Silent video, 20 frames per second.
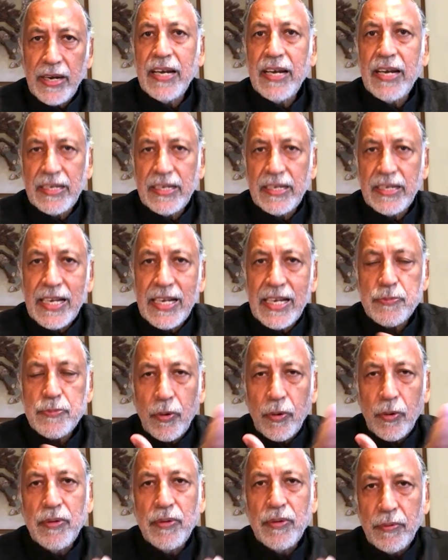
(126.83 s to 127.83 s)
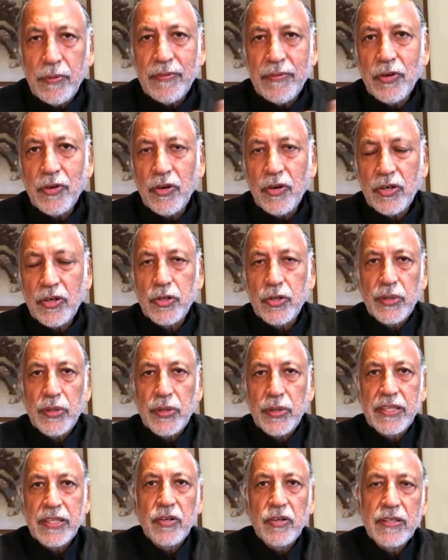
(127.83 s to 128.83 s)
and that's probably why we all got
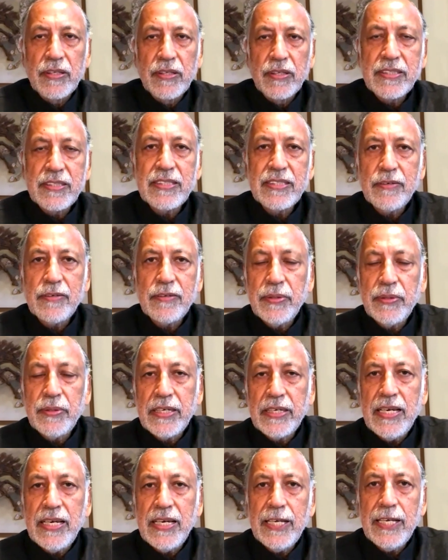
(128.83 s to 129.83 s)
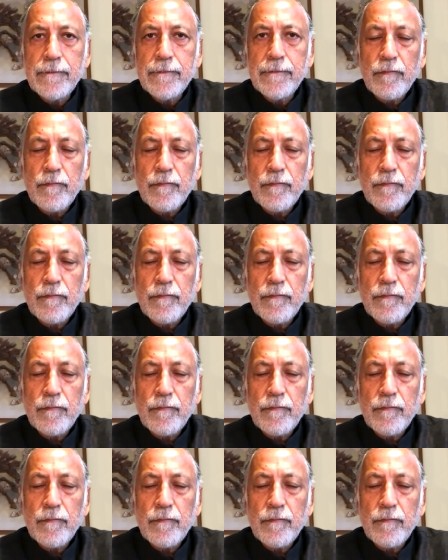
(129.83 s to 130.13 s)
together on this, is that we really,